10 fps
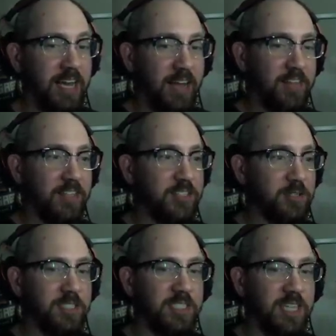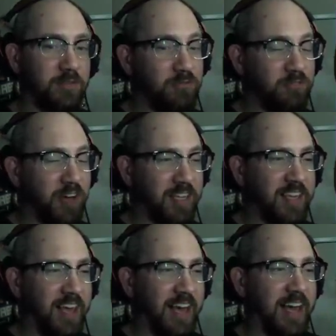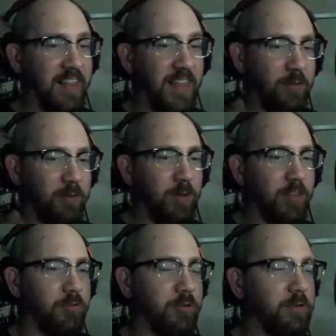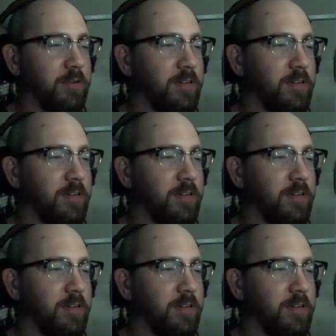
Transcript: And then Zura said, "Fuck yeah," and that one went through.